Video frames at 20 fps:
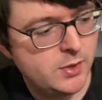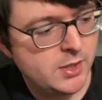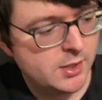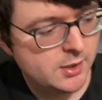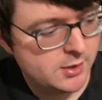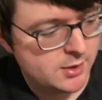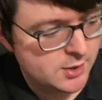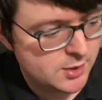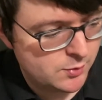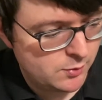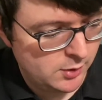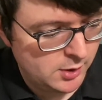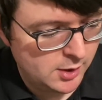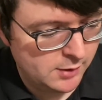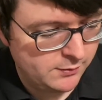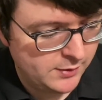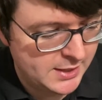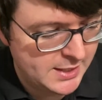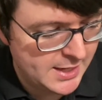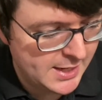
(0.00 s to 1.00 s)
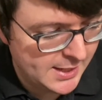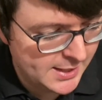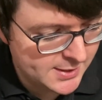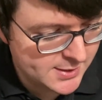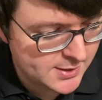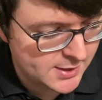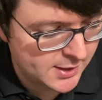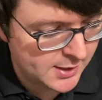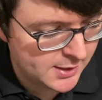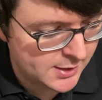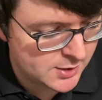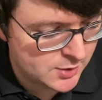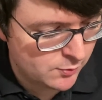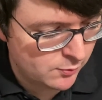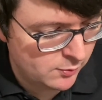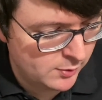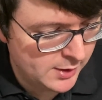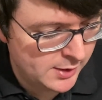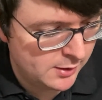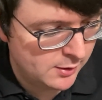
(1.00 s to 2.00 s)
get this lovely essay as
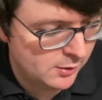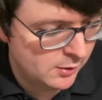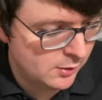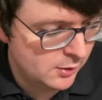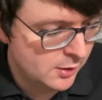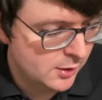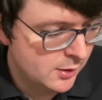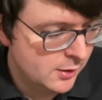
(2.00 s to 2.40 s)
well